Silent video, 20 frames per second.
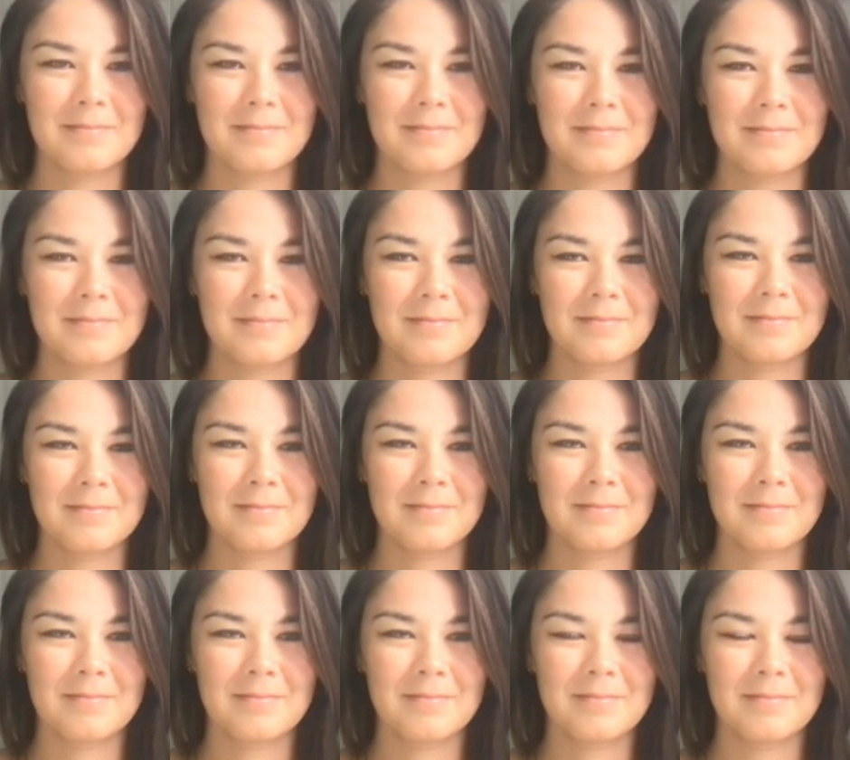
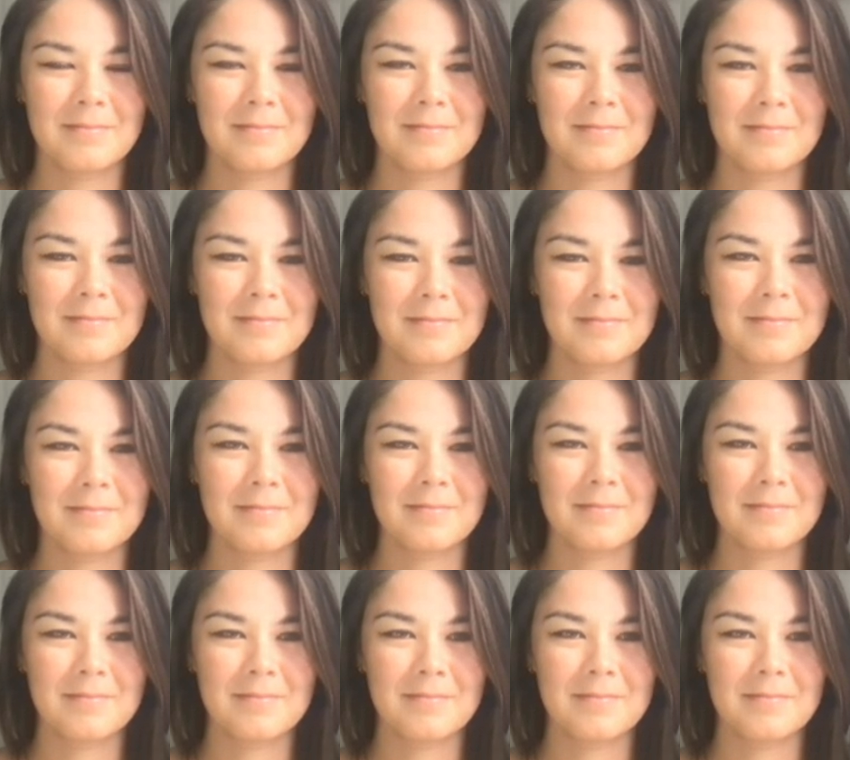
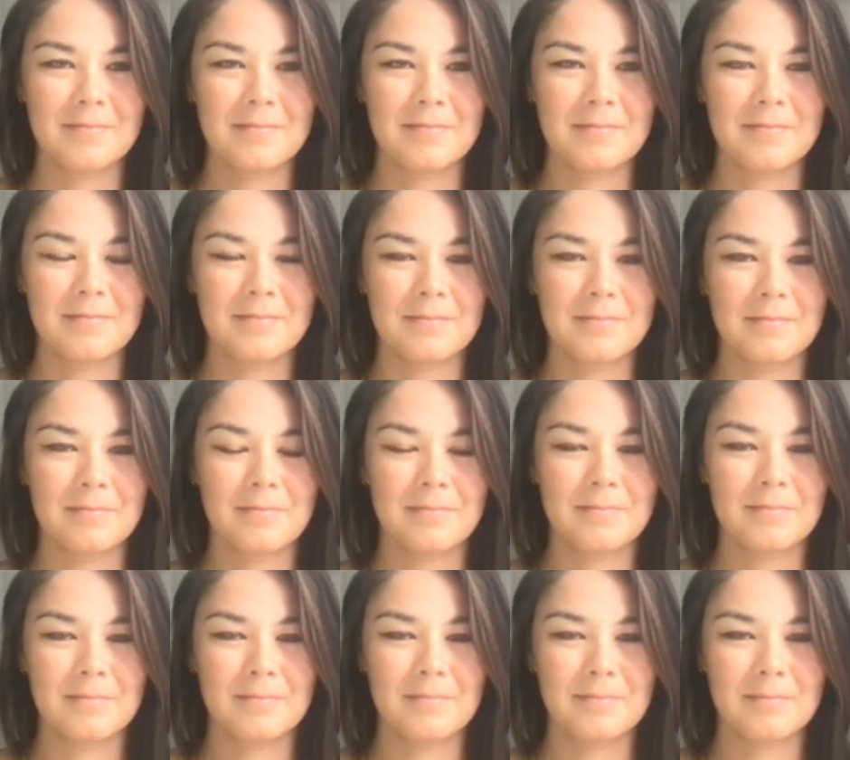
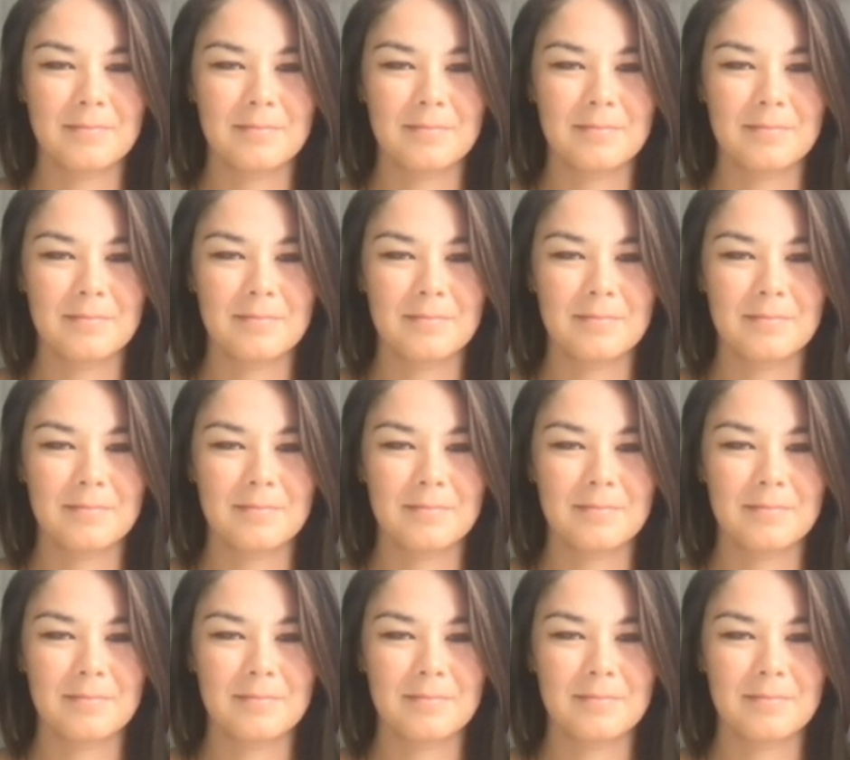(not speaking)